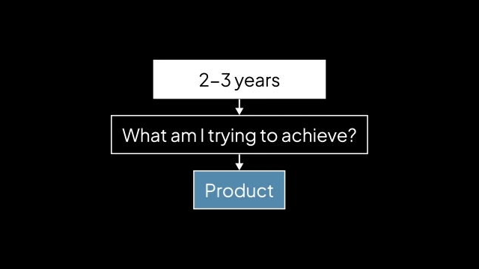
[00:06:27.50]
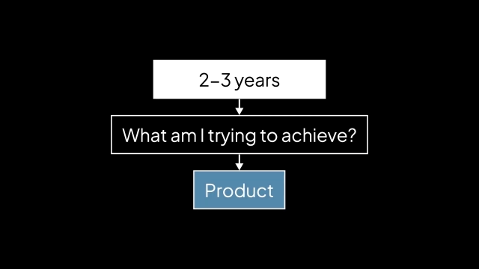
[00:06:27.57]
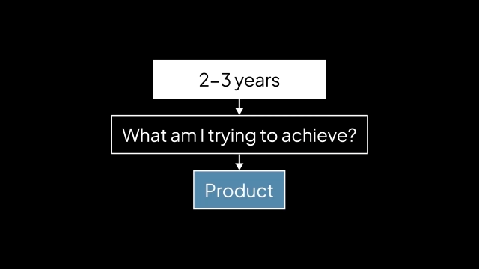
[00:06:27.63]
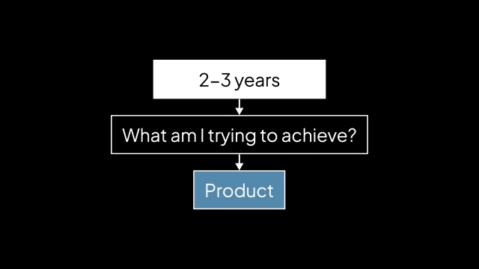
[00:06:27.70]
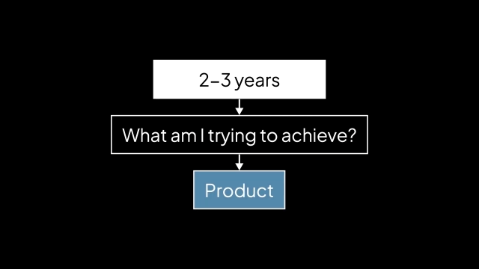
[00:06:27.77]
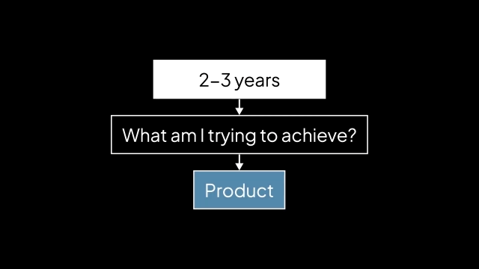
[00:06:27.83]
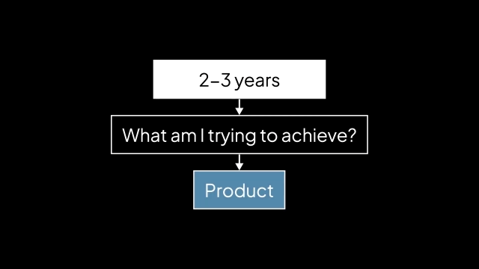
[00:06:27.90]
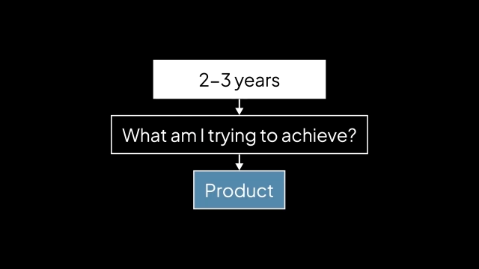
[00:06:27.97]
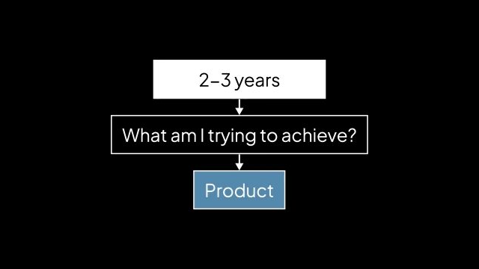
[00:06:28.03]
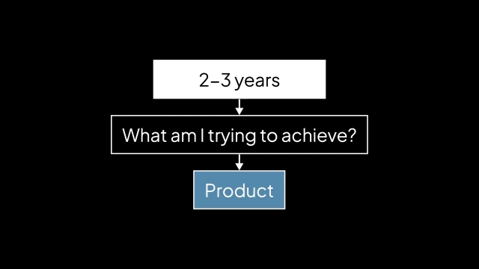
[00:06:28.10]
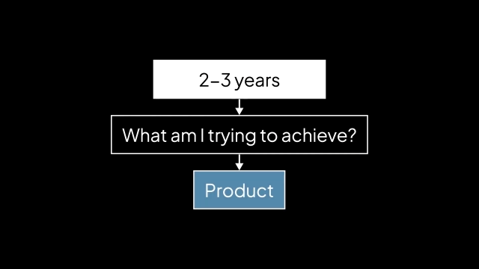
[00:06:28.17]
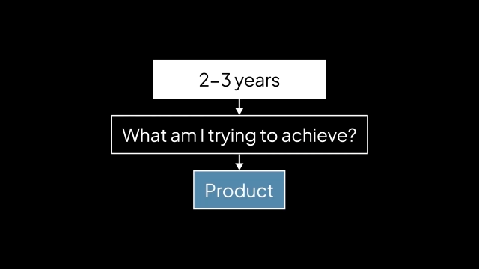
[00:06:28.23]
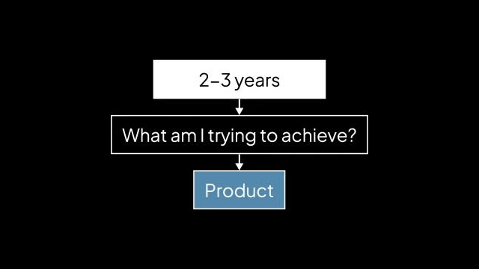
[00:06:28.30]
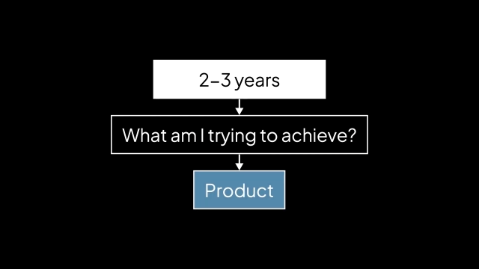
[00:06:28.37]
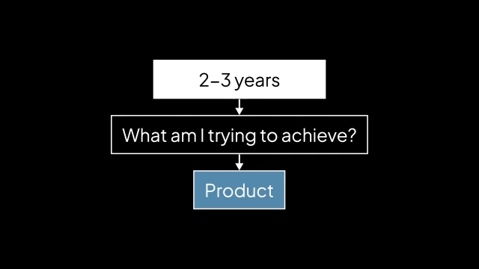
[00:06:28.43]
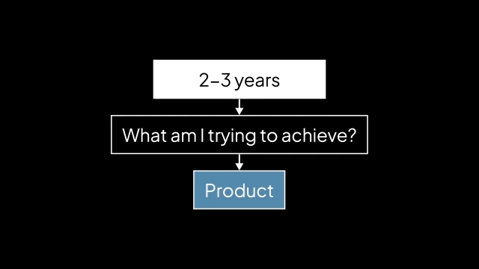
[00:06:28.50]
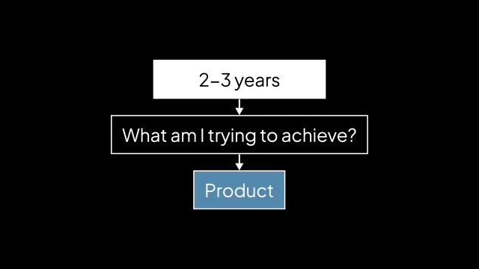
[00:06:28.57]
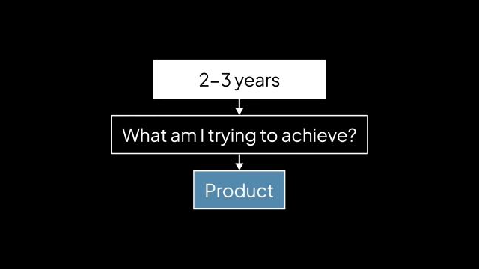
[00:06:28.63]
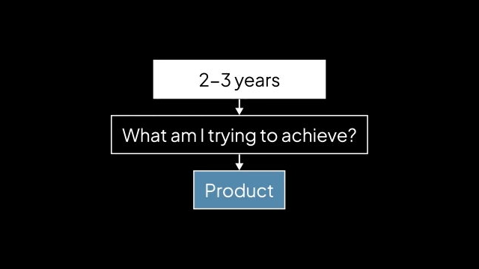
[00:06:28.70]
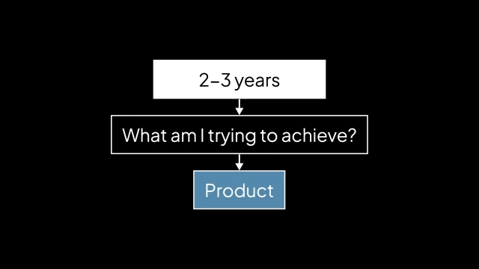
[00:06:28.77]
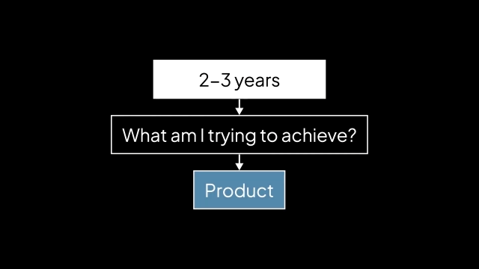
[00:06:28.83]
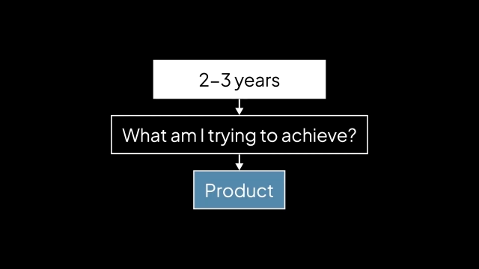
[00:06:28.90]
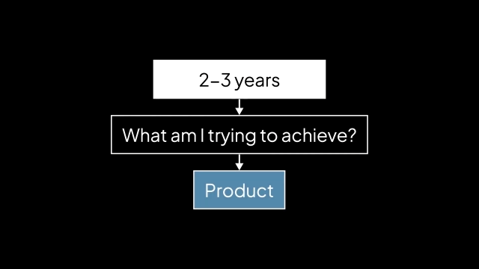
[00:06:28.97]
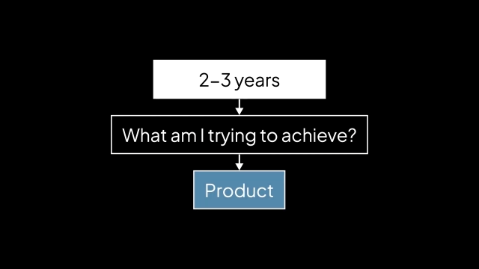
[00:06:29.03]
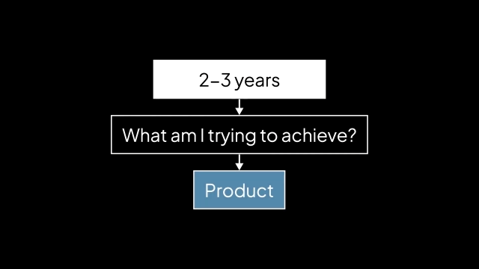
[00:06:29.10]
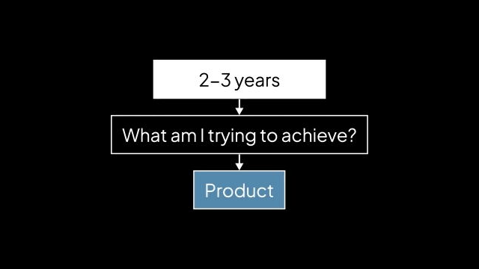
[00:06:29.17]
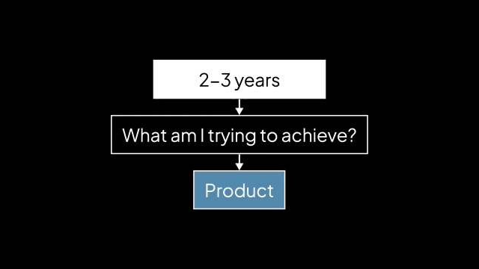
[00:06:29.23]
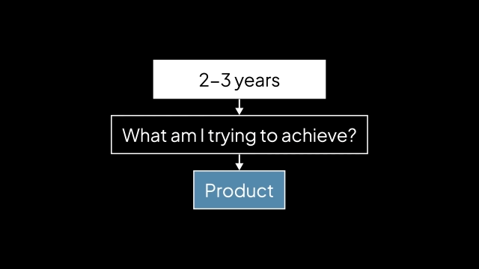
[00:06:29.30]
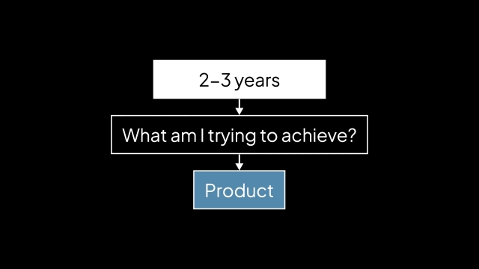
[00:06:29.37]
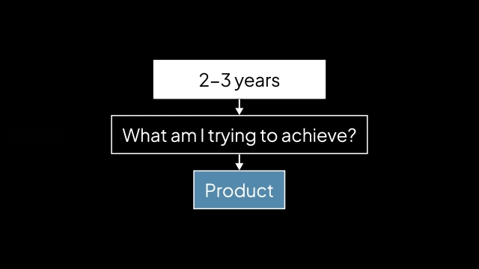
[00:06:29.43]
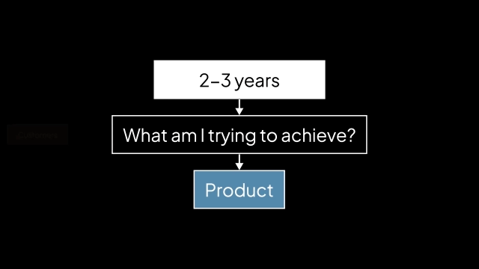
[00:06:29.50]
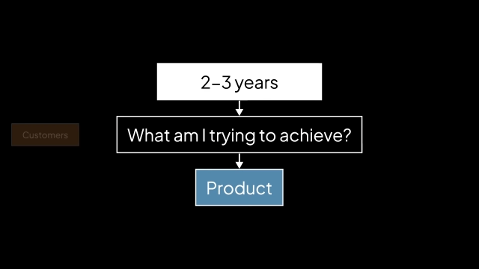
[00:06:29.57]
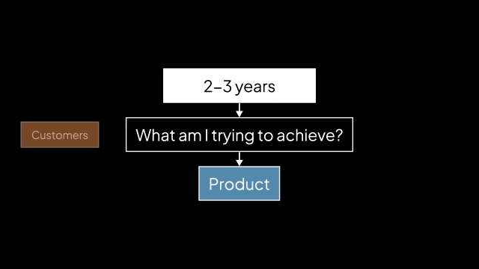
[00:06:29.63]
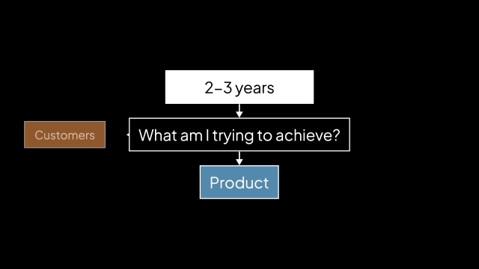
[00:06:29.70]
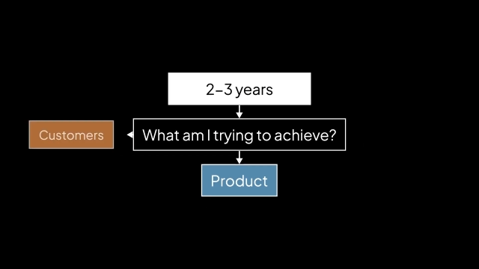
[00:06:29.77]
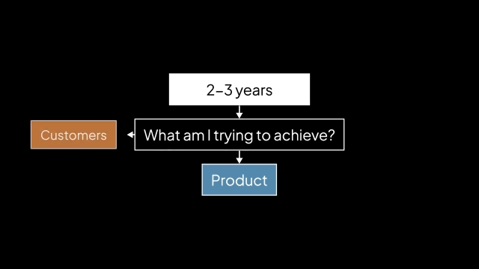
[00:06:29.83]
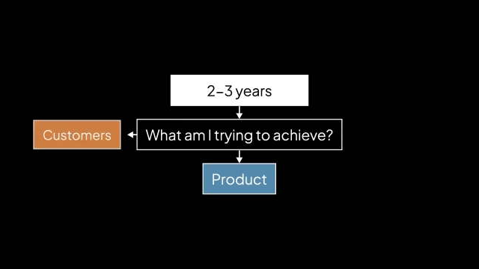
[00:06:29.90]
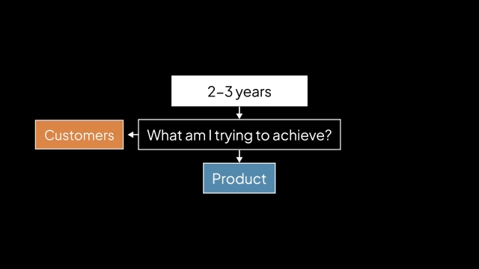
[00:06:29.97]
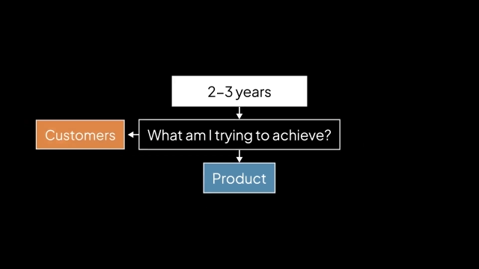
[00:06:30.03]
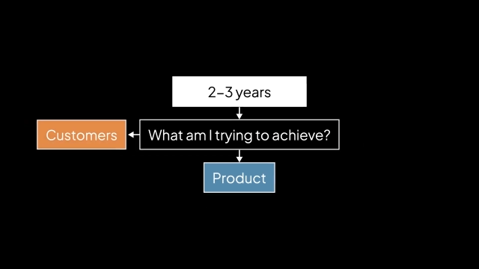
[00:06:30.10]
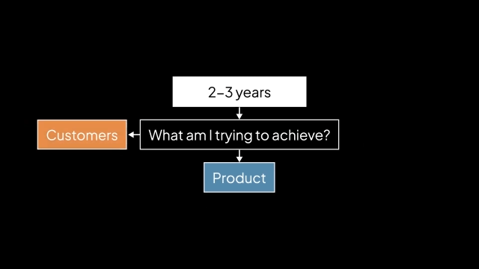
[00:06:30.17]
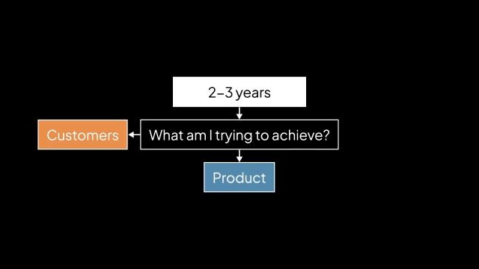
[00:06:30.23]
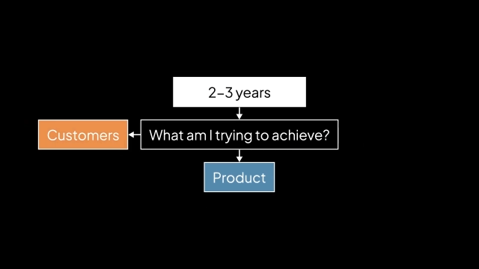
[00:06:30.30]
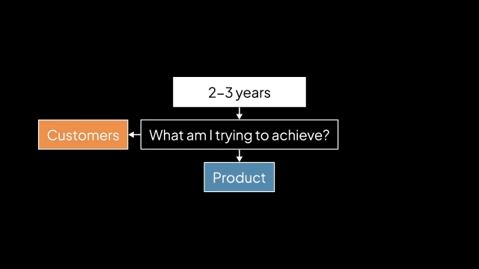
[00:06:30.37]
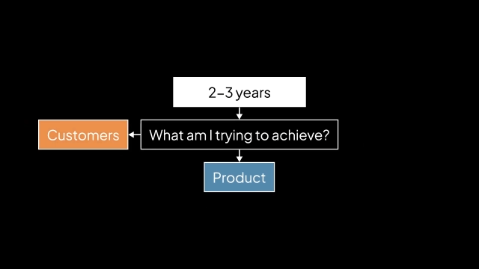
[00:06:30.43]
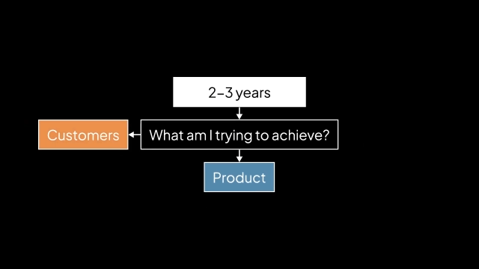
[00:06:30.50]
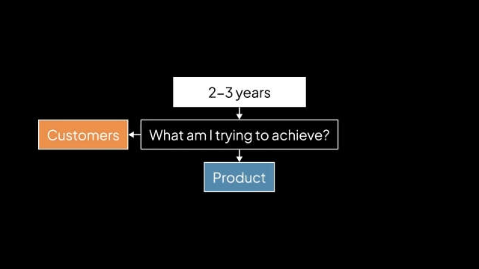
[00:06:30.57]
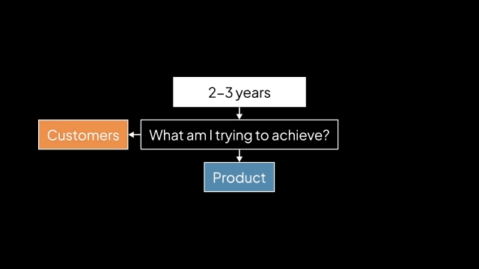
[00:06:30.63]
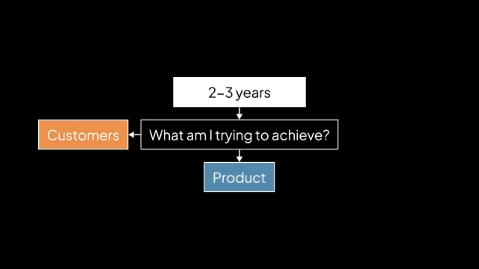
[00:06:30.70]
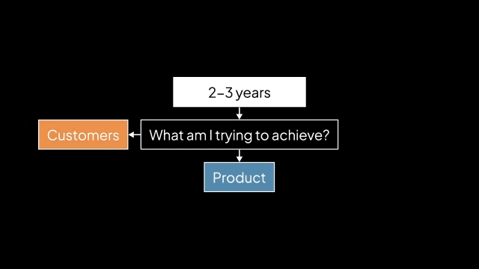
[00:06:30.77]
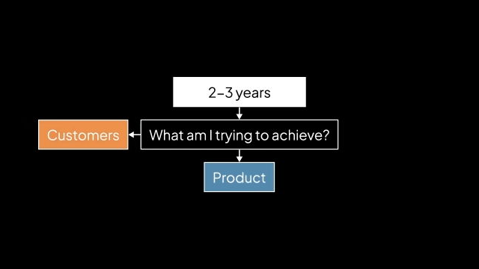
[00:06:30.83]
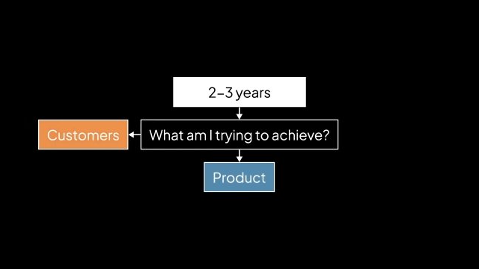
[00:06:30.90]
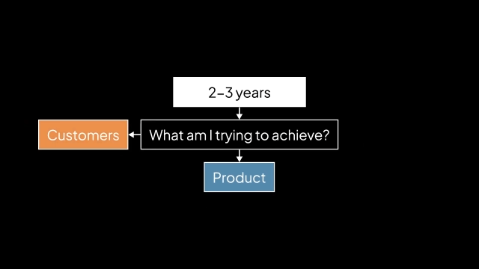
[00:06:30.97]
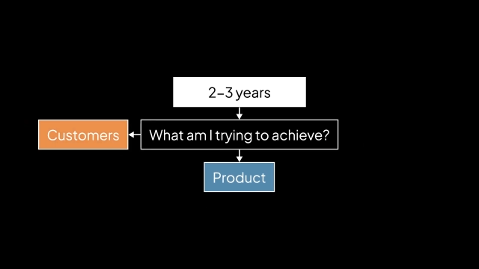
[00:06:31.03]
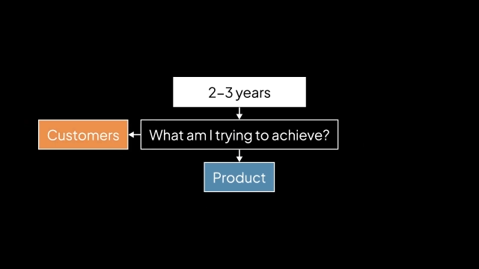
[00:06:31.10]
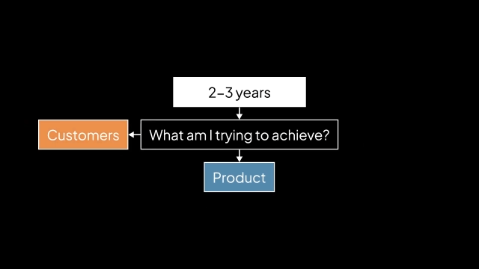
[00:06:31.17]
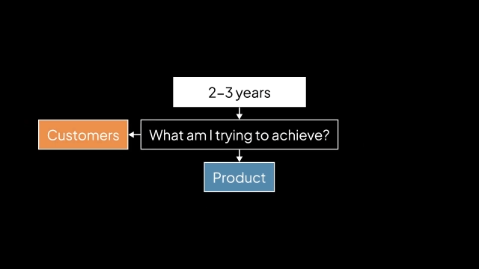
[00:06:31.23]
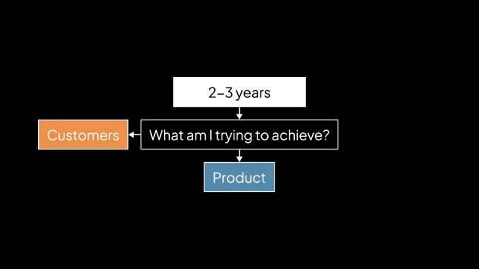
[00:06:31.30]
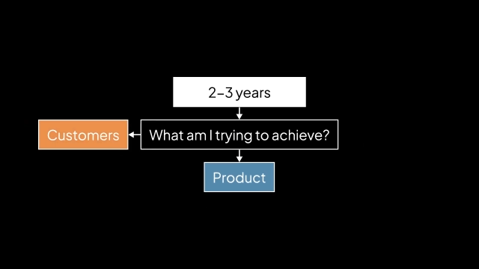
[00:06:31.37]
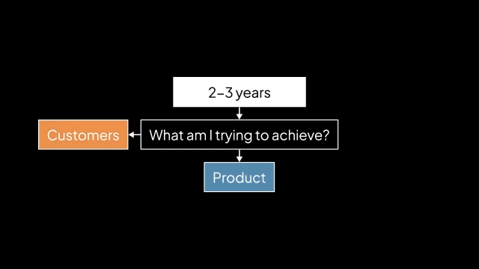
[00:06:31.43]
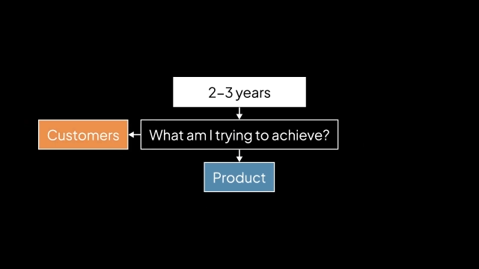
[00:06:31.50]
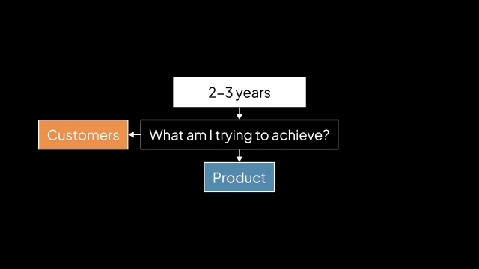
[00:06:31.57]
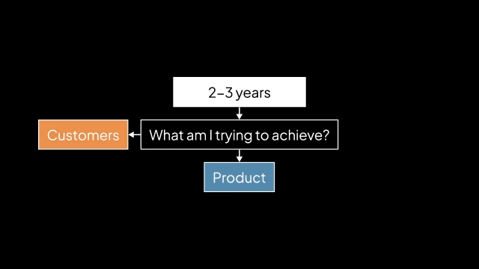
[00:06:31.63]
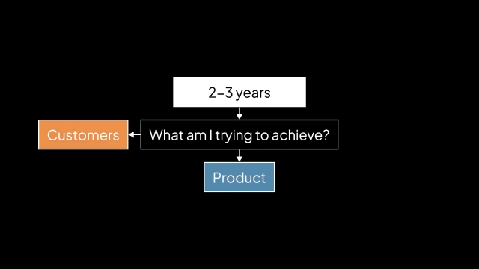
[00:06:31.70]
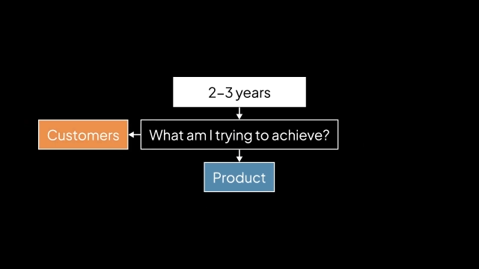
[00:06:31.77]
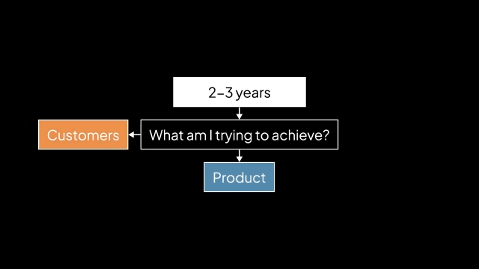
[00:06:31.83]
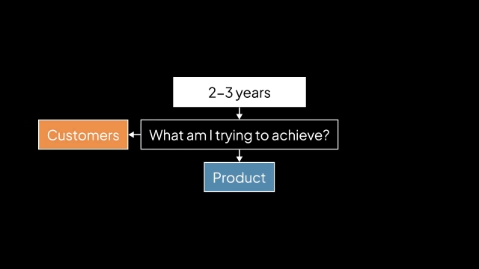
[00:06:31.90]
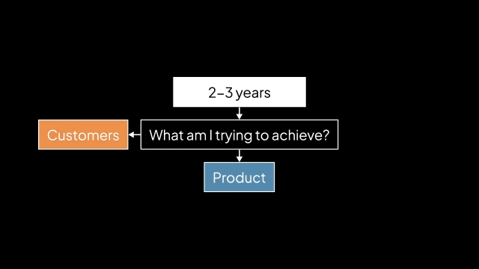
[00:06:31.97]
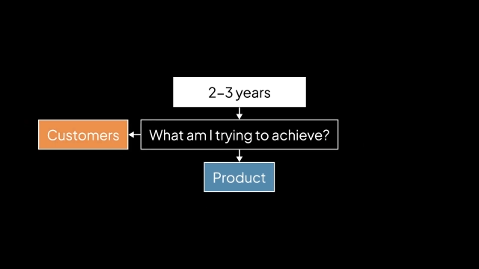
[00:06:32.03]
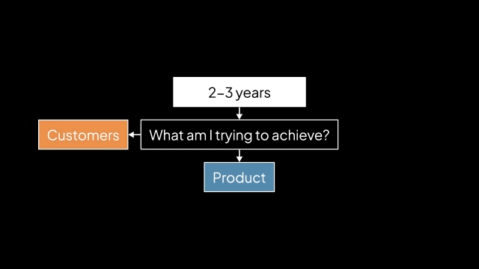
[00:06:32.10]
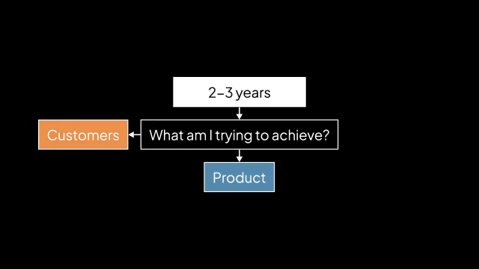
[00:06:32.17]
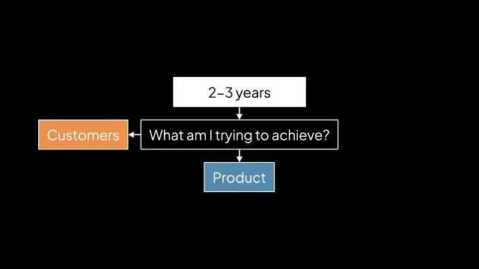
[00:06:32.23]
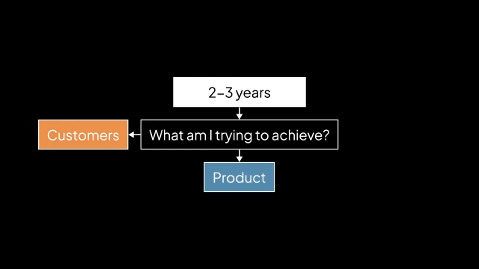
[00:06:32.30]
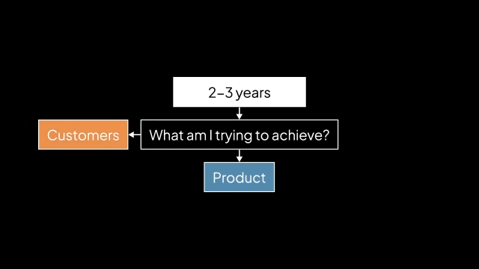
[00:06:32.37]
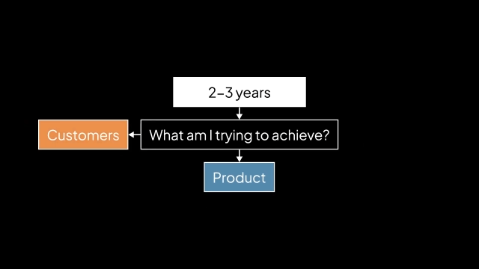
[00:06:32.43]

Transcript: [unreadable: no face in view]